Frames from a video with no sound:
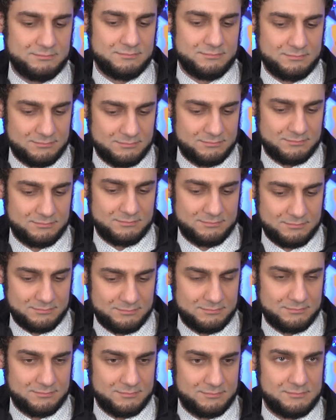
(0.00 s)

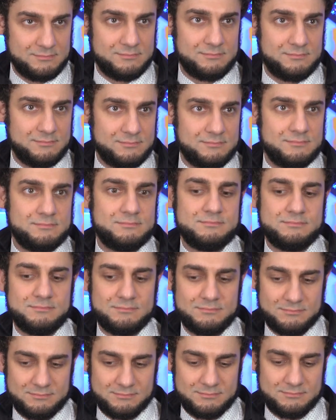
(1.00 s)

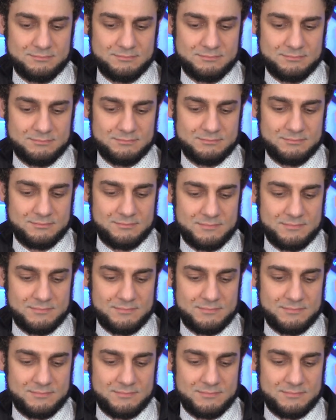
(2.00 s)
The person shown says nothing.